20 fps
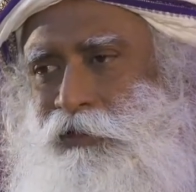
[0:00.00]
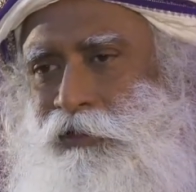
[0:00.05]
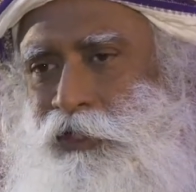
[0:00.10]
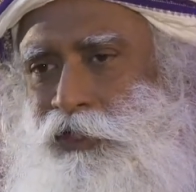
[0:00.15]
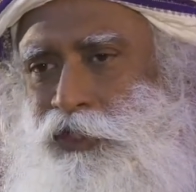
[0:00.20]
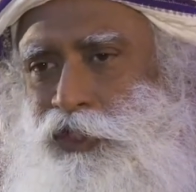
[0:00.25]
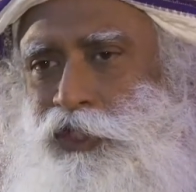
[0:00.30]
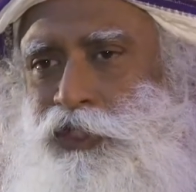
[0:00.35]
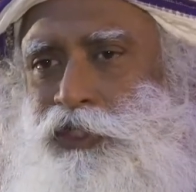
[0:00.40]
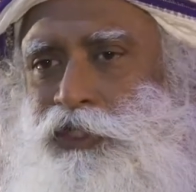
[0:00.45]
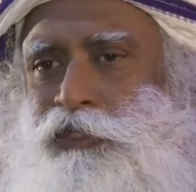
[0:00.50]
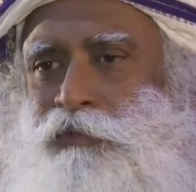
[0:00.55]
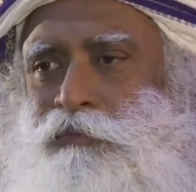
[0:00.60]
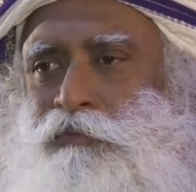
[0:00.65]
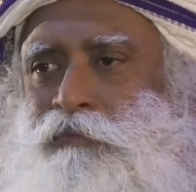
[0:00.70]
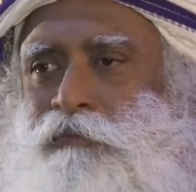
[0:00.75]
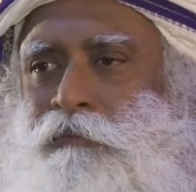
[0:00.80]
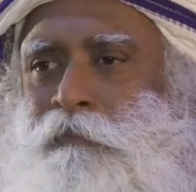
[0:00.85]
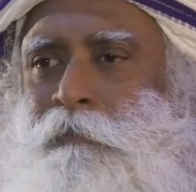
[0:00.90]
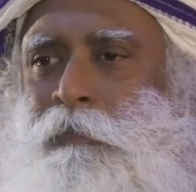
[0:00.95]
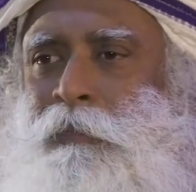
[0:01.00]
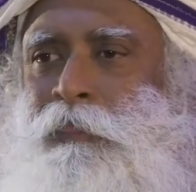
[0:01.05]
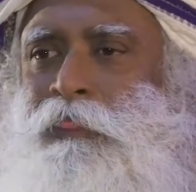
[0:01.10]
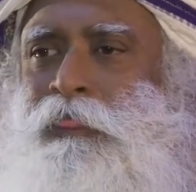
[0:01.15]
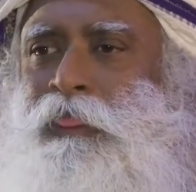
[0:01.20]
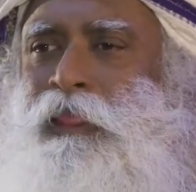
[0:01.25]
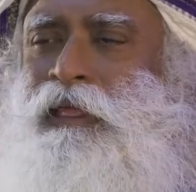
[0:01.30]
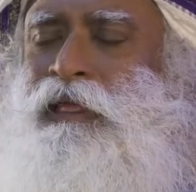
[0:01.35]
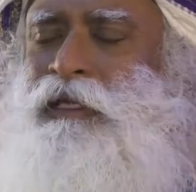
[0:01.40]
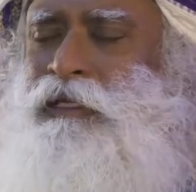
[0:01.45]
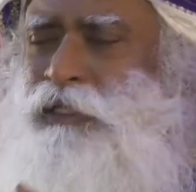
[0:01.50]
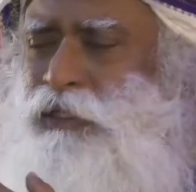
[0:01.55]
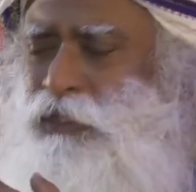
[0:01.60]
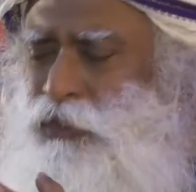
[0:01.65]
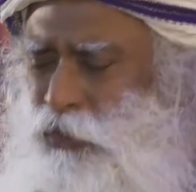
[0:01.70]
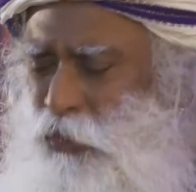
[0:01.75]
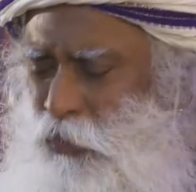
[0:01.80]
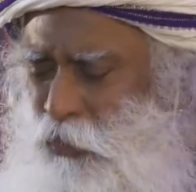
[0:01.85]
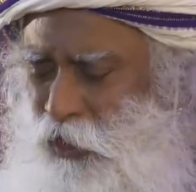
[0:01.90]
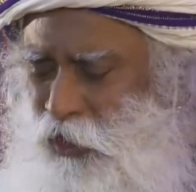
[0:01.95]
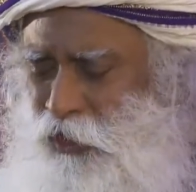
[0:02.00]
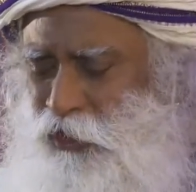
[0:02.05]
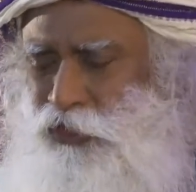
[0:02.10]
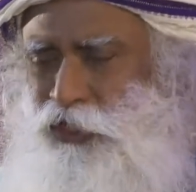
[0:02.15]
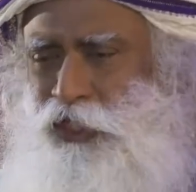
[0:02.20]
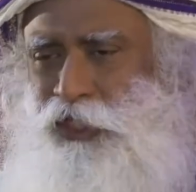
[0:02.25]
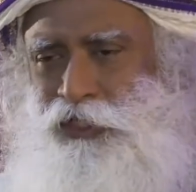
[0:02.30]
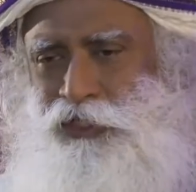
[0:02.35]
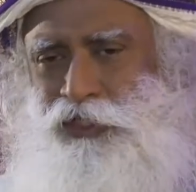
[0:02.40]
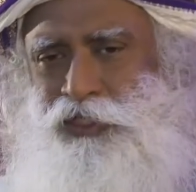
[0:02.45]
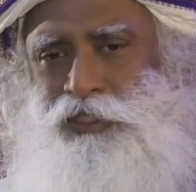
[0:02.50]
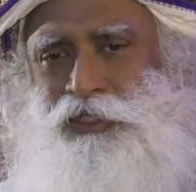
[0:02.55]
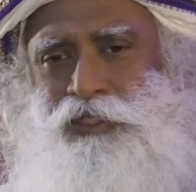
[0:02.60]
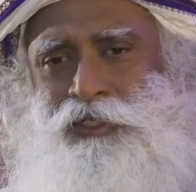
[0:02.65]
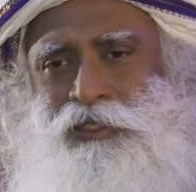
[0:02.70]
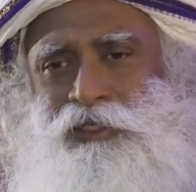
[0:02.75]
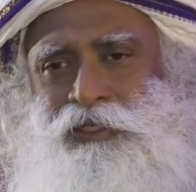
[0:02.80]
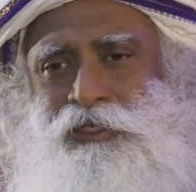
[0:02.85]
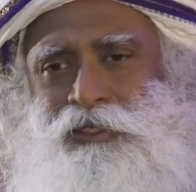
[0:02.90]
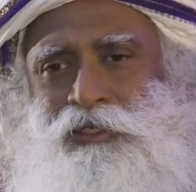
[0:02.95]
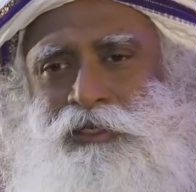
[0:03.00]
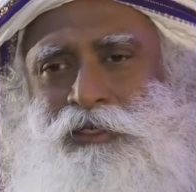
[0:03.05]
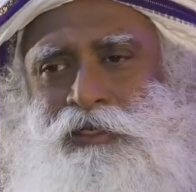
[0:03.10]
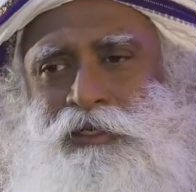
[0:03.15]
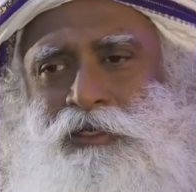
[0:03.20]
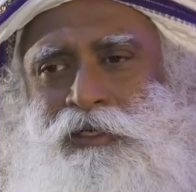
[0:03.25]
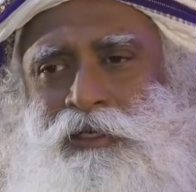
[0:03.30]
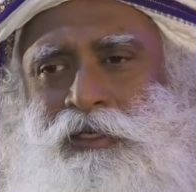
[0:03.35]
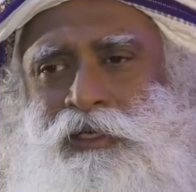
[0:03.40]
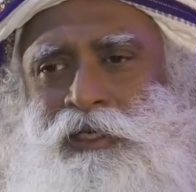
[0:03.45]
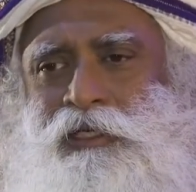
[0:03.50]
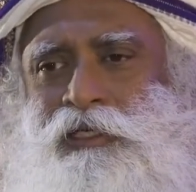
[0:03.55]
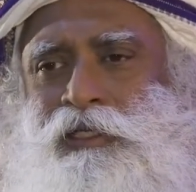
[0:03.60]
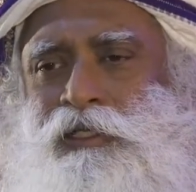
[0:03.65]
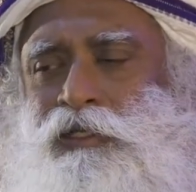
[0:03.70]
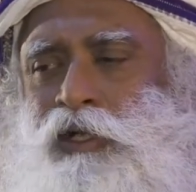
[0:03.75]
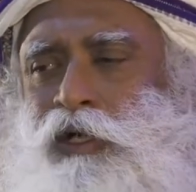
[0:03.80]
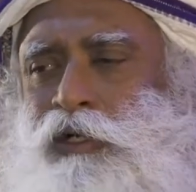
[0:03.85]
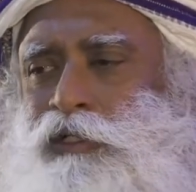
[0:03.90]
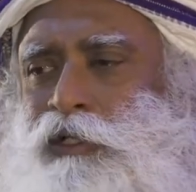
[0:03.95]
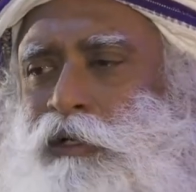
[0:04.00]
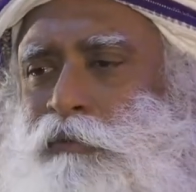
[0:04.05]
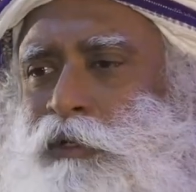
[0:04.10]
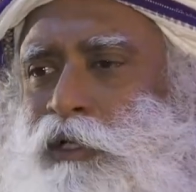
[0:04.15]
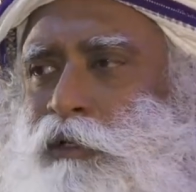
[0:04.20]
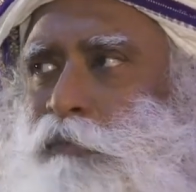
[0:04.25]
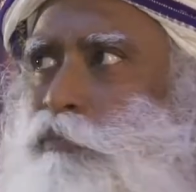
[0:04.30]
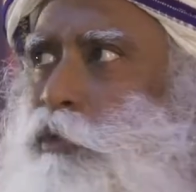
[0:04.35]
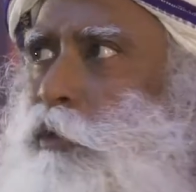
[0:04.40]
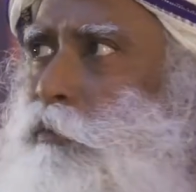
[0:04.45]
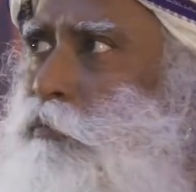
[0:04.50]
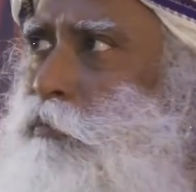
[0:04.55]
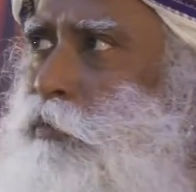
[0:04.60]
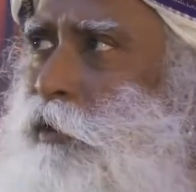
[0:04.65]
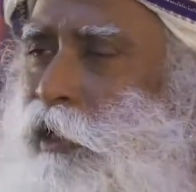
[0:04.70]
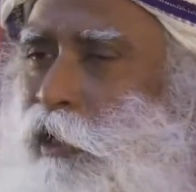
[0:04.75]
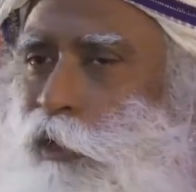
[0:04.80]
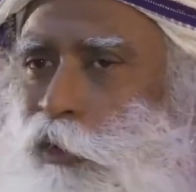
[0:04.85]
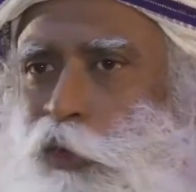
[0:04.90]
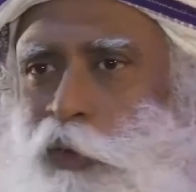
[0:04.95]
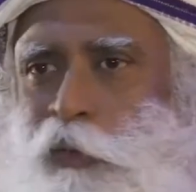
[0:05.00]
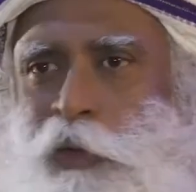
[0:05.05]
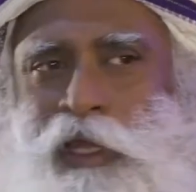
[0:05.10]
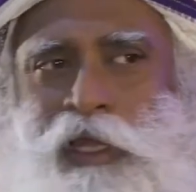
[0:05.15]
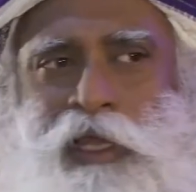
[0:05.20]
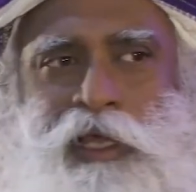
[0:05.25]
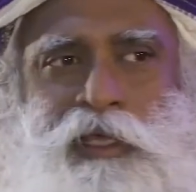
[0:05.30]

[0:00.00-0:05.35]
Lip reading: the system, it is so entrenched. It is not something, poof, it'll go away